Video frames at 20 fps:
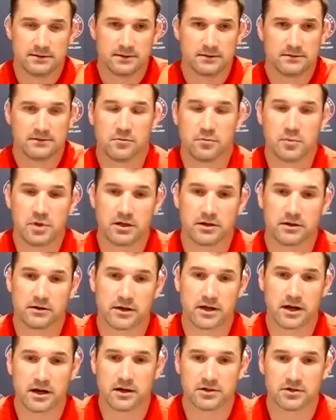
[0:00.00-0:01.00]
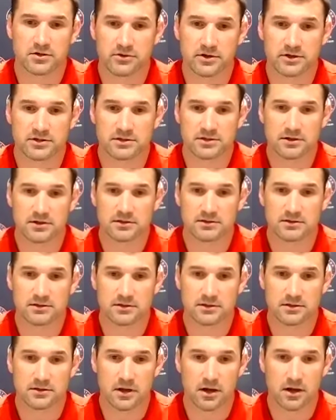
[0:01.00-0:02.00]
demeanor
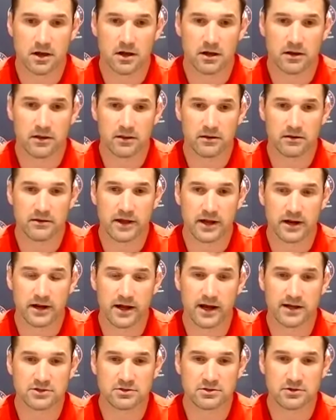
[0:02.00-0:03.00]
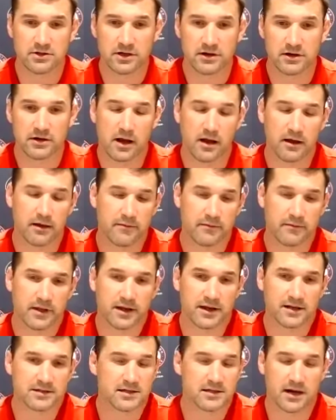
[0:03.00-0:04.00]
characteristics that got you here. And I
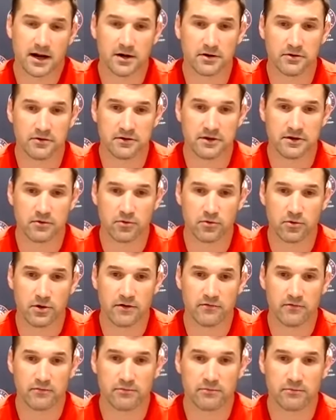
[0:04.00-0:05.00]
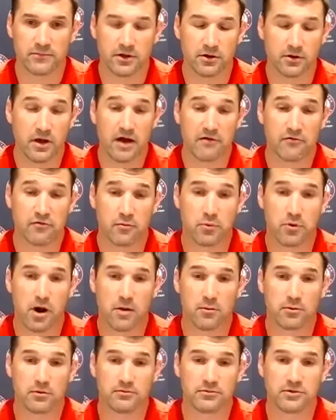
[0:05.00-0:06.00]
don't think he'll have a
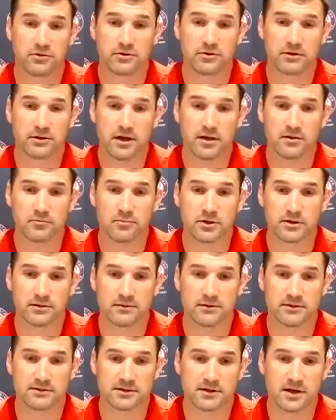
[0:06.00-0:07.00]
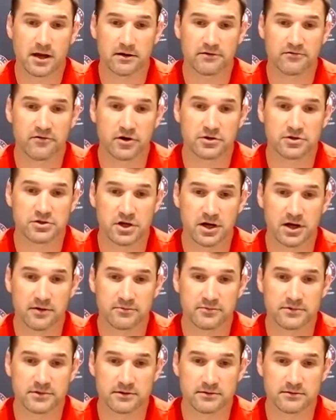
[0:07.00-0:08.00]
problem doing that, but it's kind of our
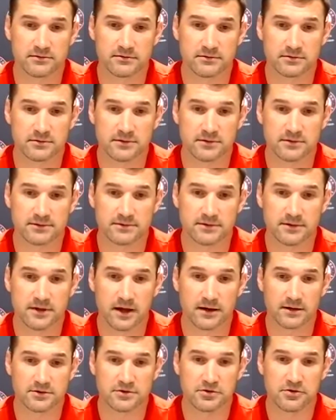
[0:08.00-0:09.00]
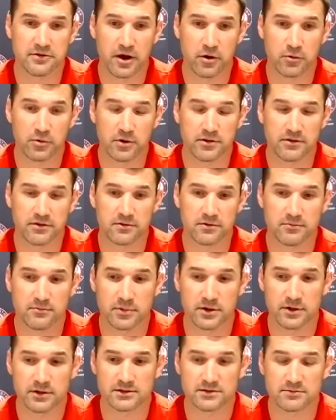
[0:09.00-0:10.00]
job to kind of do that with him.
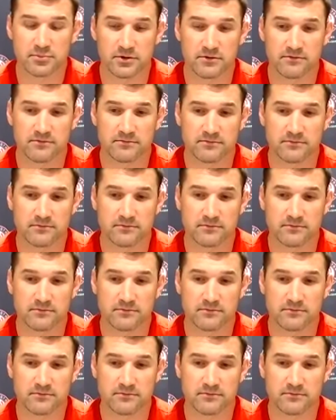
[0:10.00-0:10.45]
But it's been